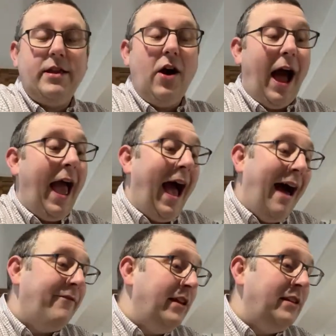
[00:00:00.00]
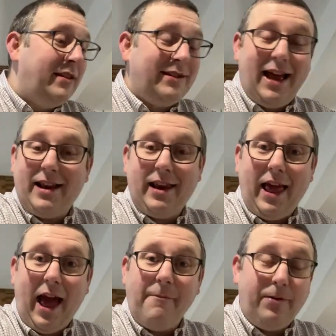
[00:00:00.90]
No, I haven't, sadly.
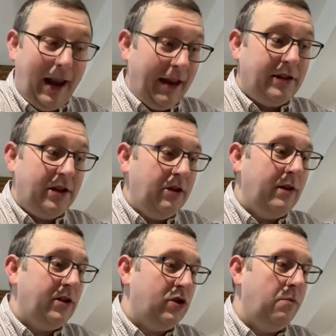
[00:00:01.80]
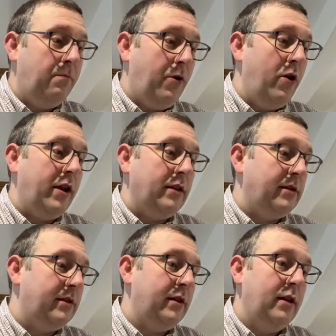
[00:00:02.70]
I plan to do at some point.